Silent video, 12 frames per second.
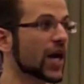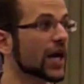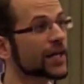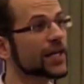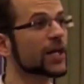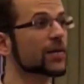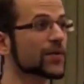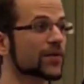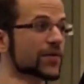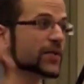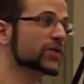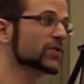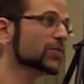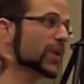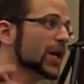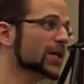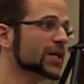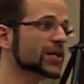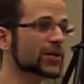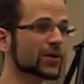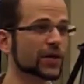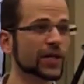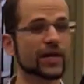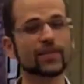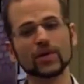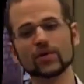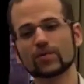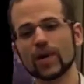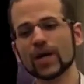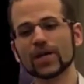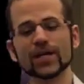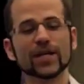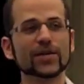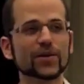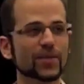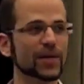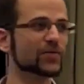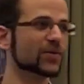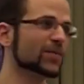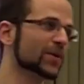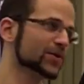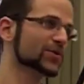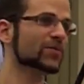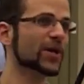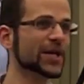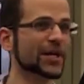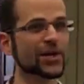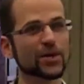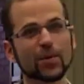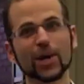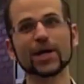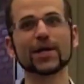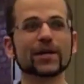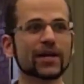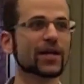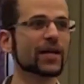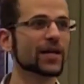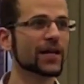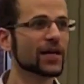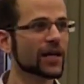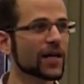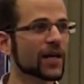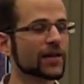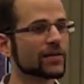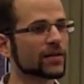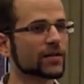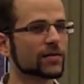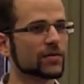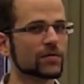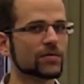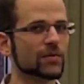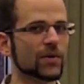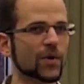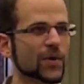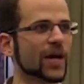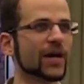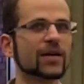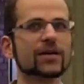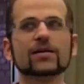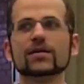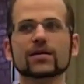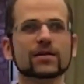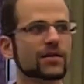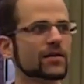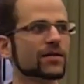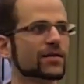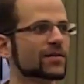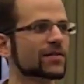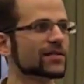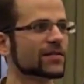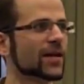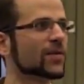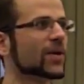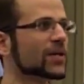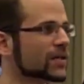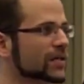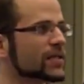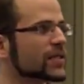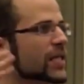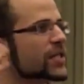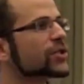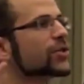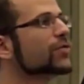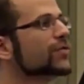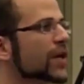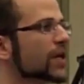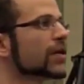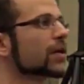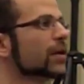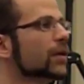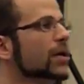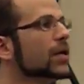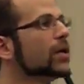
say, I'm going to help your physical body, your chemical body, and your mental, emotional body, and your brain. And they're like, okay, now what? It's too vague.